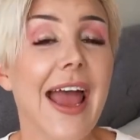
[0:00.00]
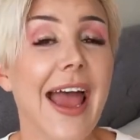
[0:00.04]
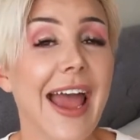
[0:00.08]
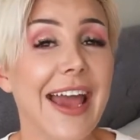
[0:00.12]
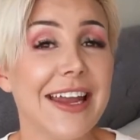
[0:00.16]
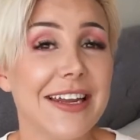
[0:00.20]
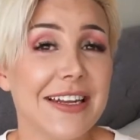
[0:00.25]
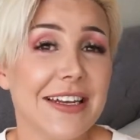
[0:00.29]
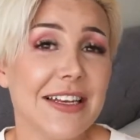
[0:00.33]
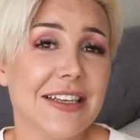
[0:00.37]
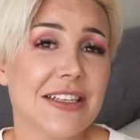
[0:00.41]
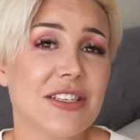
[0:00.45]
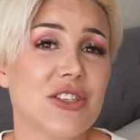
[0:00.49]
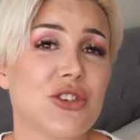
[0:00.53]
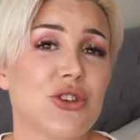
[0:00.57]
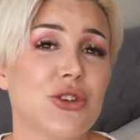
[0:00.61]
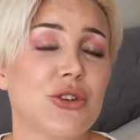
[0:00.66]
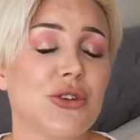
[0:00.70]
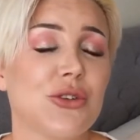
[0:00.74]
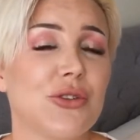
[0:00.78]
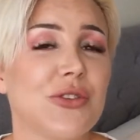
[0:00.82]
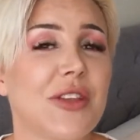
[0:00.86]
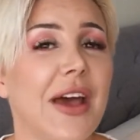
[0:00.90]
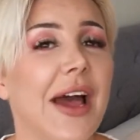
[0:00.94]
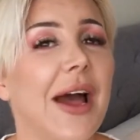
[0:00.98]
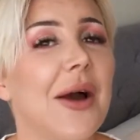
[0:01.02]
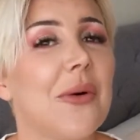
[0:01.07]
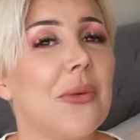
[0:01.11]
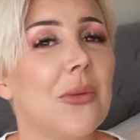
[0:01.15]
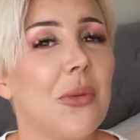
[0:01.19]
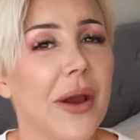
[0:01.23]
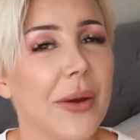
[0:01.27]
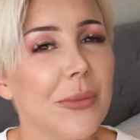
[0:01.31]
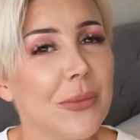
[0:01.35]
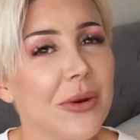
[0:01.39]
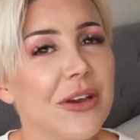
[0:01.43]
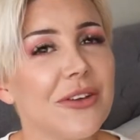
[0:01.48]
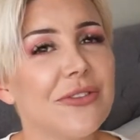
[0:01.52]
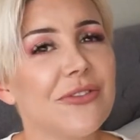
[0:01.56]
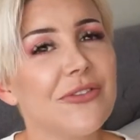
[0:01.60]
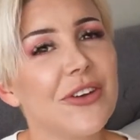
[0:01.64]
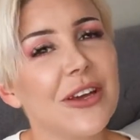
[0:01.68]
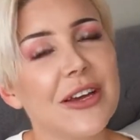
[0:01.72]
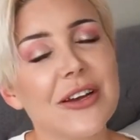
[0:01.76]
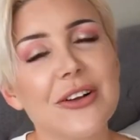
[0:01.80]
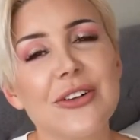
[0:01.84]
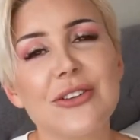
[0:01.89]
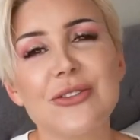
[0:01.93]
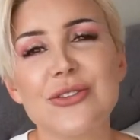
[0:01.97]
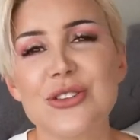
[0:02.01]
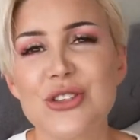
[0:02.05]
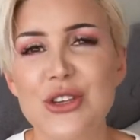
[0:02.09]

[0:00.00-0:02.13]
And it is true that when we feel